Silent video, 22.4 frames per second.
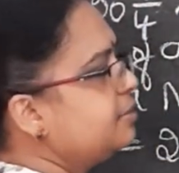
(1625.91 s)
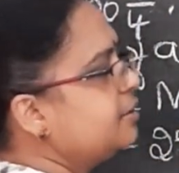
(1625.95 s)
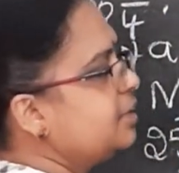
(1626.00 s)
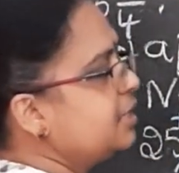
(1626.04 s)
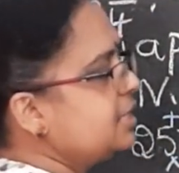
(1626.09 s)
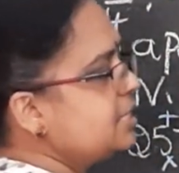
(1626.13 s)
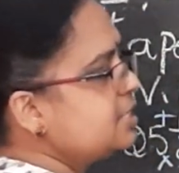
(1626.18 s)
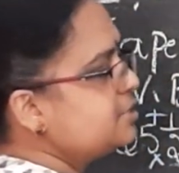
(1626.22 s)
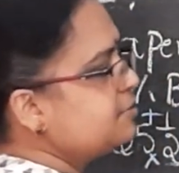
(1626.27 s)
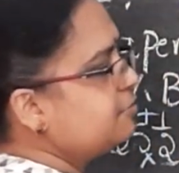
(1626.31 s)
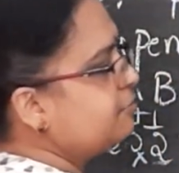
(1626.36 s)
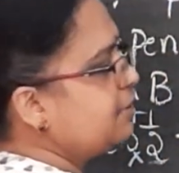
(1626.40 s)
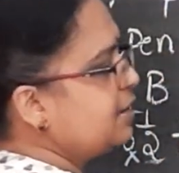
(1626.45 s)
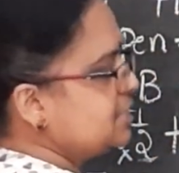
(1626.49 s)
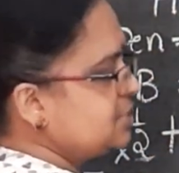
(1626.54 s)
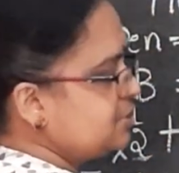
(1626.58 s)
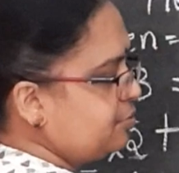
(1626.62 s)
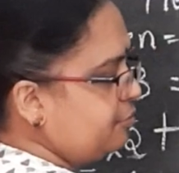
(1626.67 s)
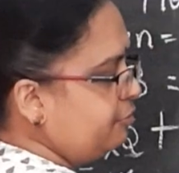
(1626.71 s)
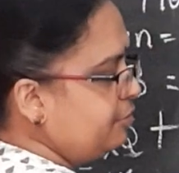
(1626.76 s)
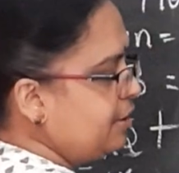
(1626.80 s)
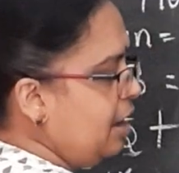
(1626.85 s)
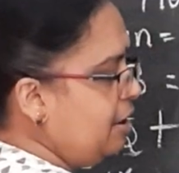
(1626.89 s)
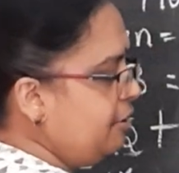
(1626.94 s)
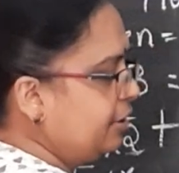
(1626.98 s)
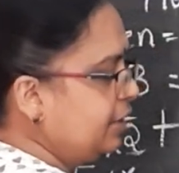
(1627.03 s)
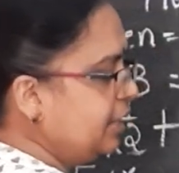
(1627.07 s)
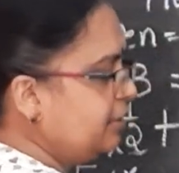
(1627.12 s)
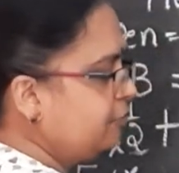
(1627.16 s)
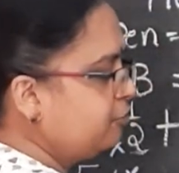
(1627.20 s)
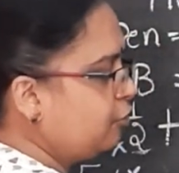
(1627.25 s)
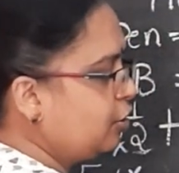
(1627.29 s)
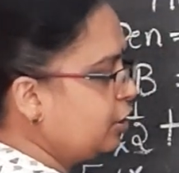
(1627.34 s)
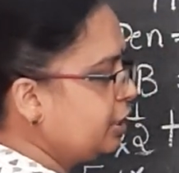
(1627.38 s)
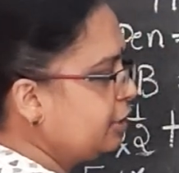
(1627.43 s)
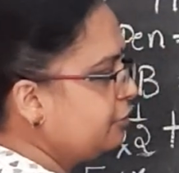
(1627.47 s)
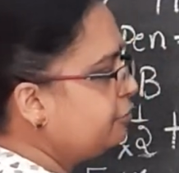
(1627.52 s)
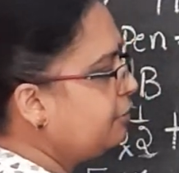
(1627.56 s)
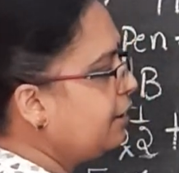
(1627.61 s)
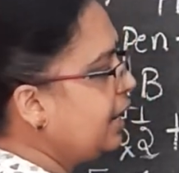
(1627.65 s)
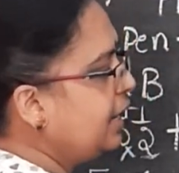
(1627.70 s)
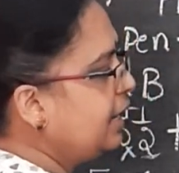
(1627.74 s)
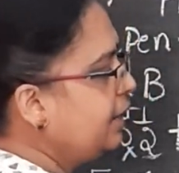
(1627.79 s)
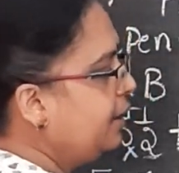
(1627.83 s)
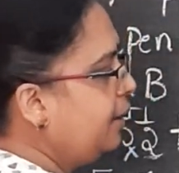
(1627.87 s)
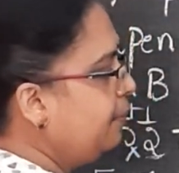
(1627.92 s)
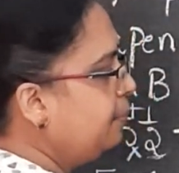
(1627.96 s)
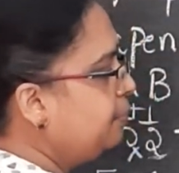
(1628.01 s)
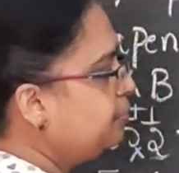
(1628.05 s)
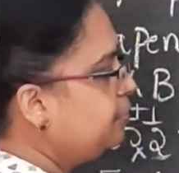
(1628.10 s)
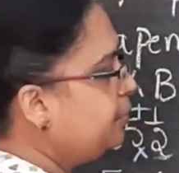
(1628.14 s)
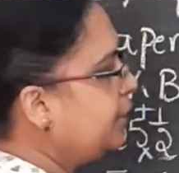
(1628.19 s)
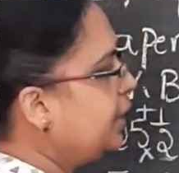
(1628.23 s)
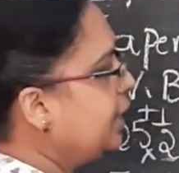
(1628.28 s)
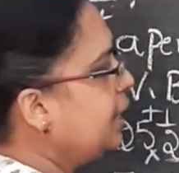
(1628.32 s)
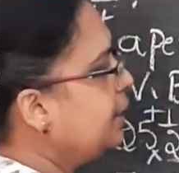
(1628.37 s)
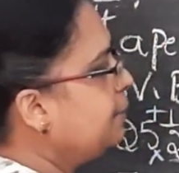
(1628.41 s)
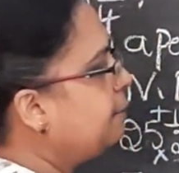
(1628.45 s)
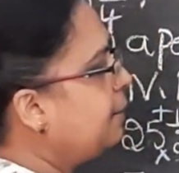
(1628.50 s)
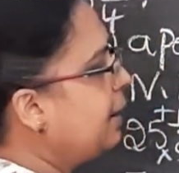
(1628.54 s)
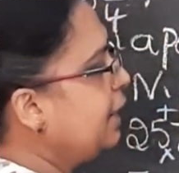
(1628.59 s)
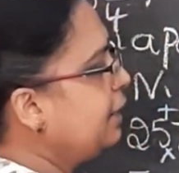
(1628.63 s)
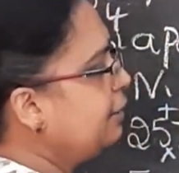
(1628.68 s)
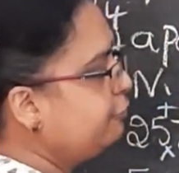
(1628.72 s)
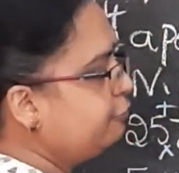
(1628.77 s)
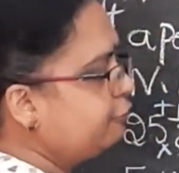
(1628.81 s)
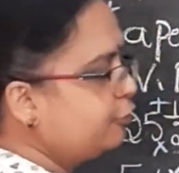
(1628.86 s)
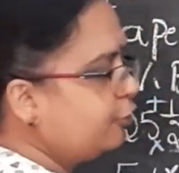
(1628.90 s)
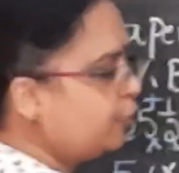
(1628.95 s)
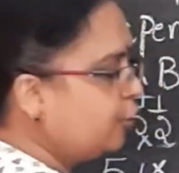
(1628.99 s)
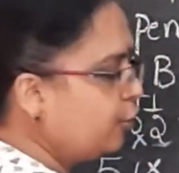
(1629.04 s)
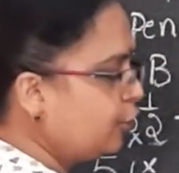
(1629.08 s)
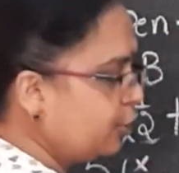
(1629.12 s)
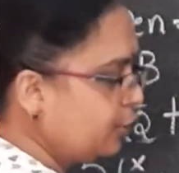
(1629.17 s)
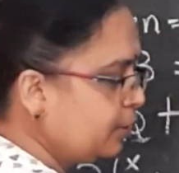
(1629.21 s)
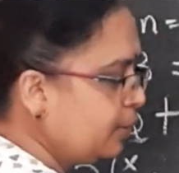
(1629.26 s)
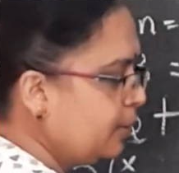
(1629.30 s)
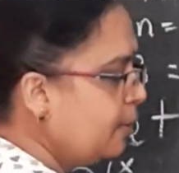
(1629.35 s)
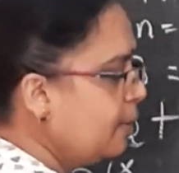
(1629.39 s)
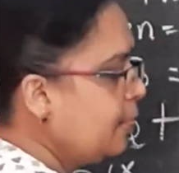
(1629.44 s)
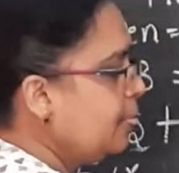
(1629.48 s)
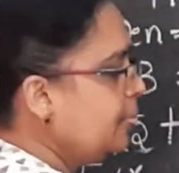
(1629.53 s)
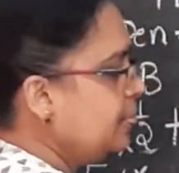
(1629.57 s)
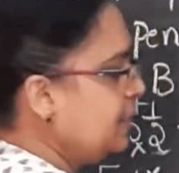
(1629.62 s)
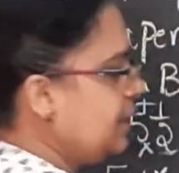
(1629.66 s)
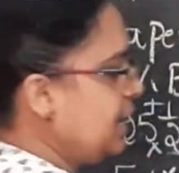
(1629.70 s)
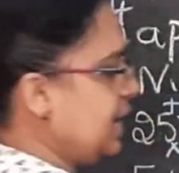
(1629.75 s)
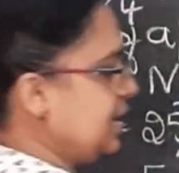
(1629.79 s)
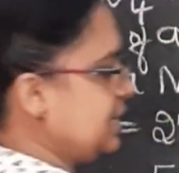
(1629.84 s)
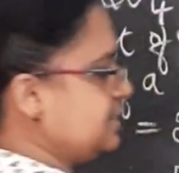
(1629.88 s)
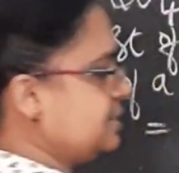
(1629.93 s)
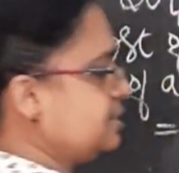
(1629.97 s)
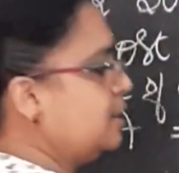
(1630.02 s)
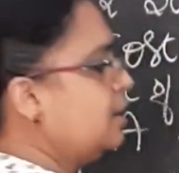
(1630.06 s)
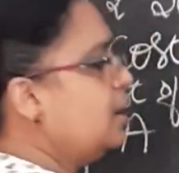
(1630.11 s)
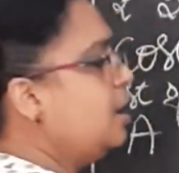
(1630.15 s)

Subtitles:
That is, first we have written 45, 3 by 4. Yes.